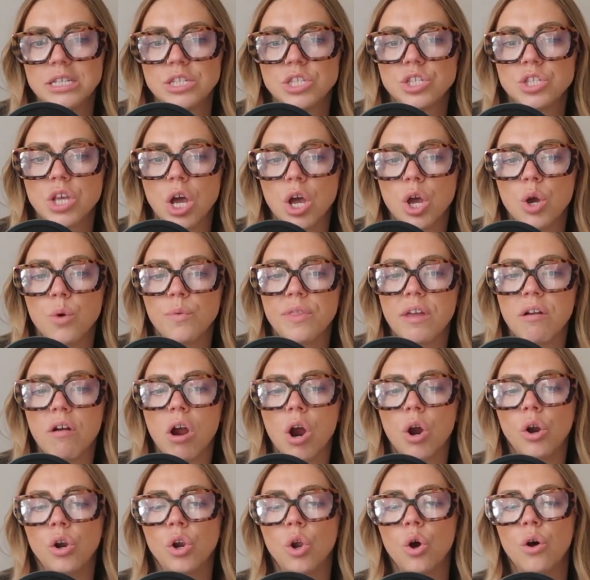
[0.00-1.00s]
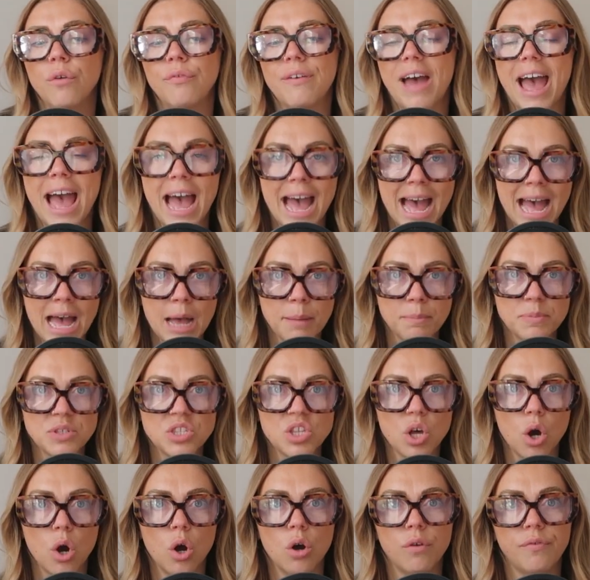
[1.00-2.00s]
So there are a lot of
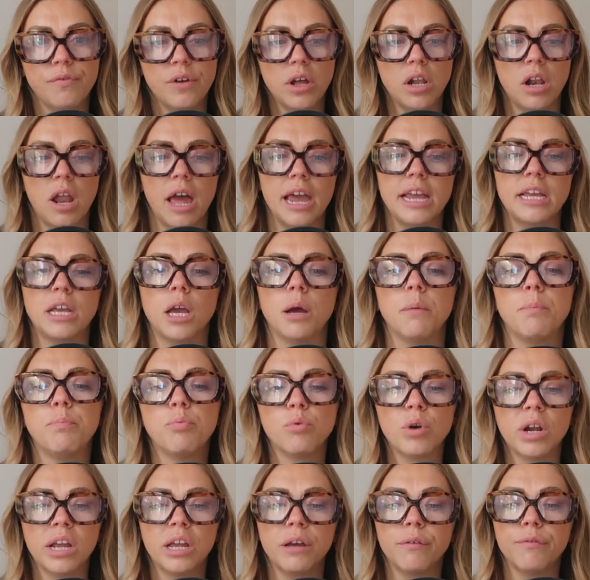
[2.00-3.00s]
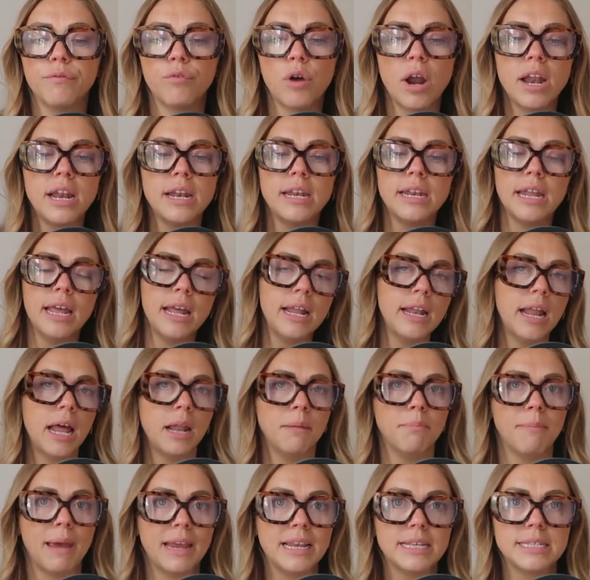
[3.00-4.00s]
apps that offer like bring a friend in
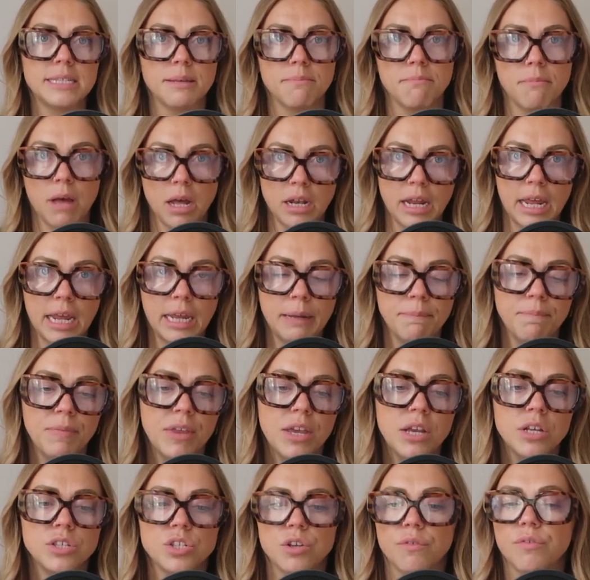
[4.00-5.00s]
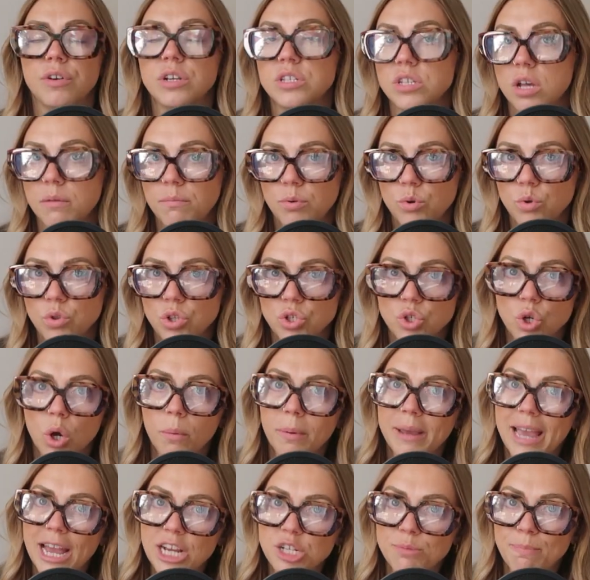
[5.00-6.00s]
and make some money. So for example, the
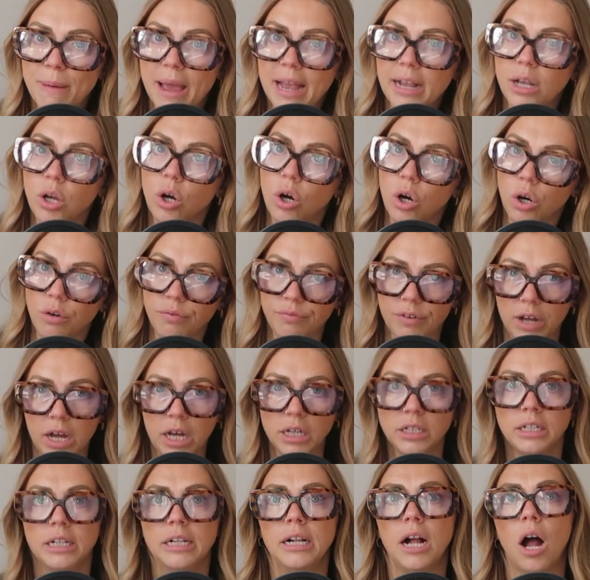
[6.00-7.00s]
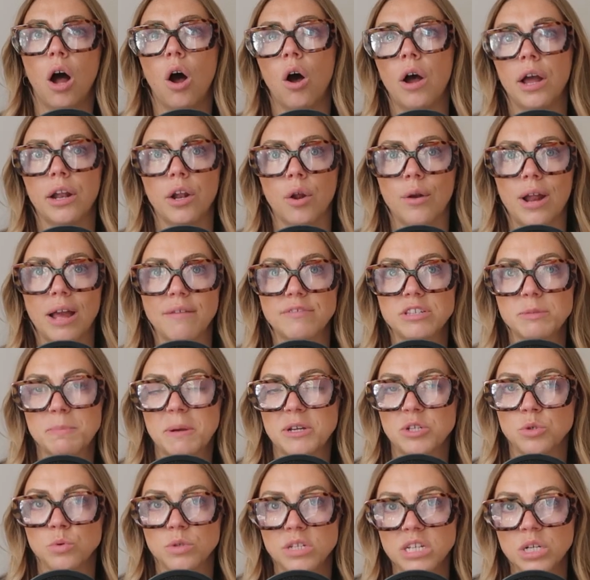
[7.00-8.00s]
TopCashback offer, I don't have a
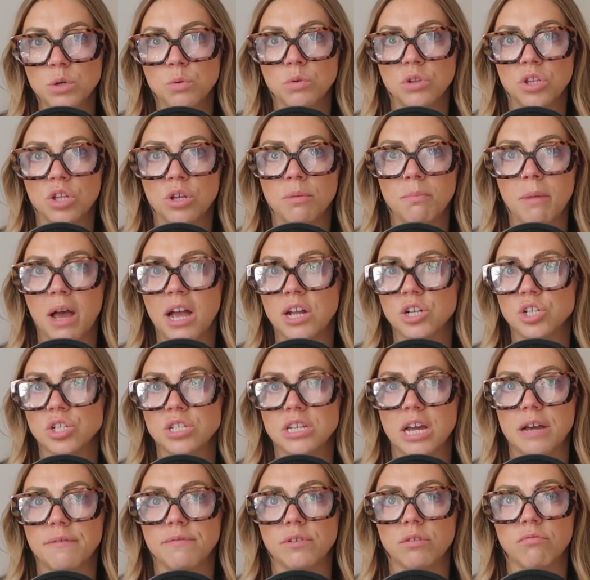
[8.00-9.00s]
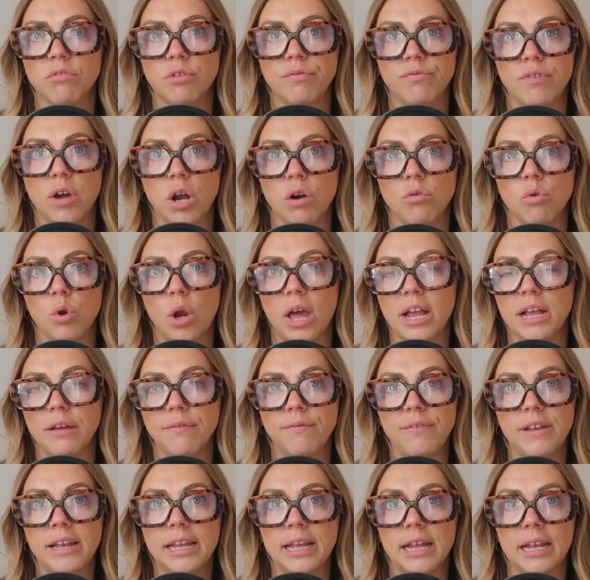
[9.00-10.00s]
special deal with them. I just have a referral like
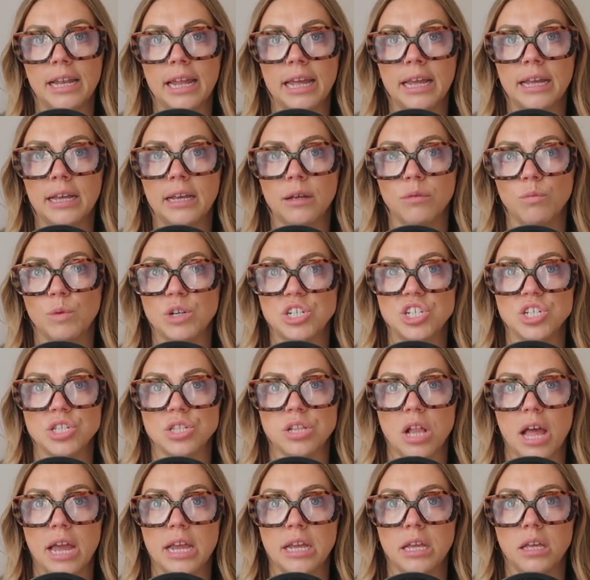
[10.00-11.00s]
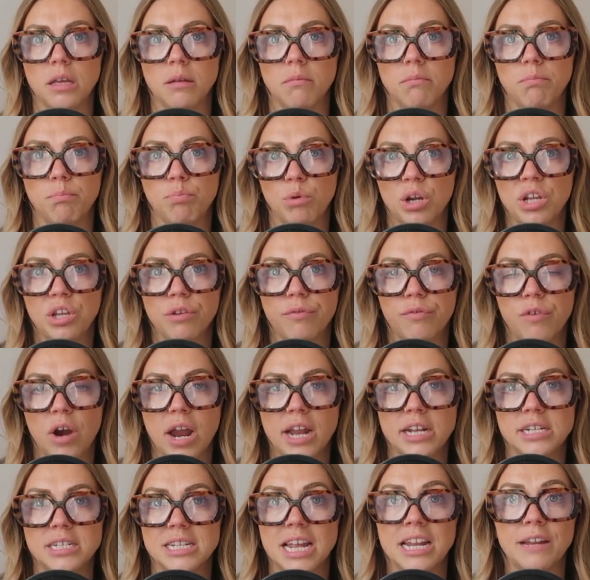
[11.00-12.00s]
affiliate link, which is like bring your
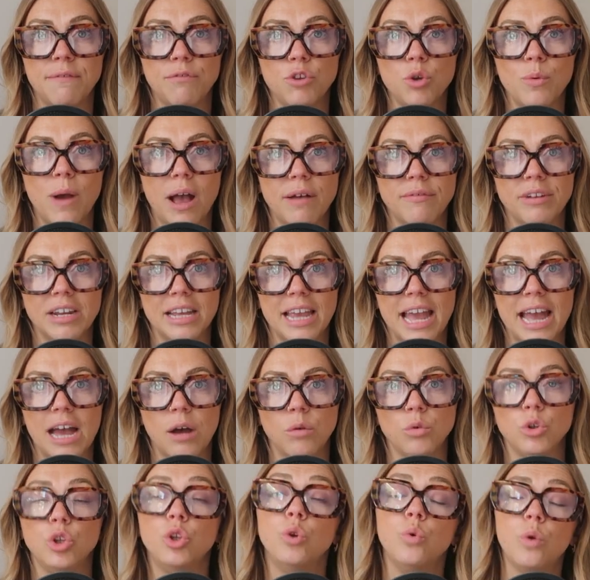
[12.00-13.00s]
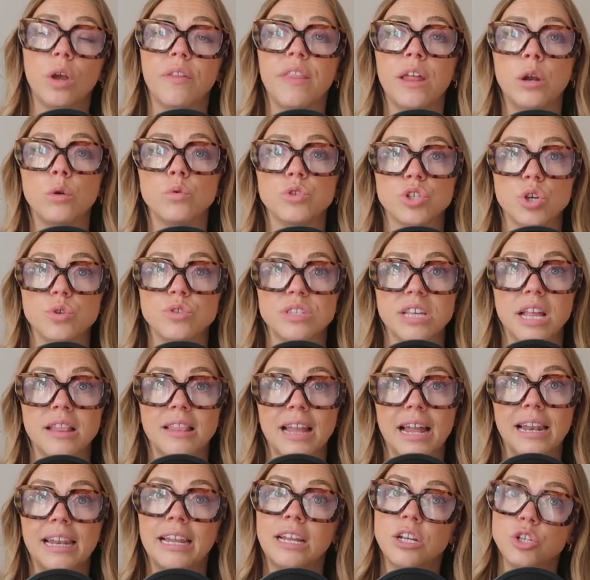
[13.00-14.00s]
friend. And if you have an account, you can then also
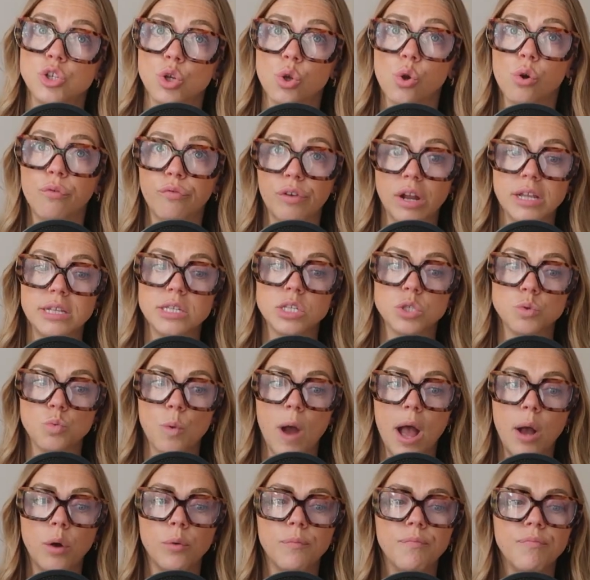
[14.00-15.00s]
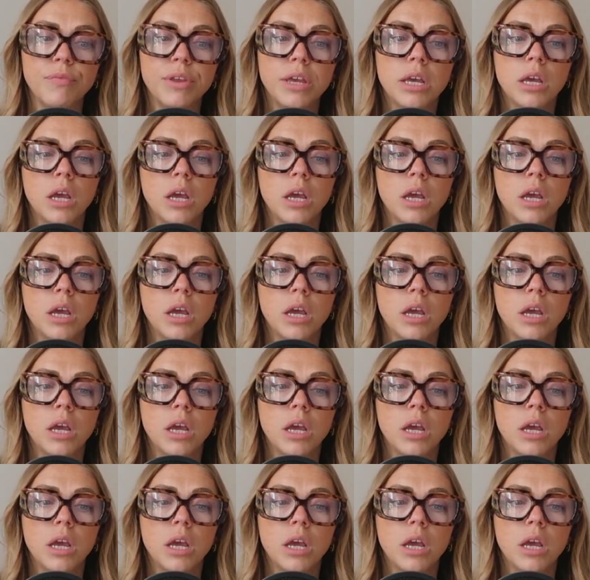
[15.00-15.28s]
send that link to your friends as well.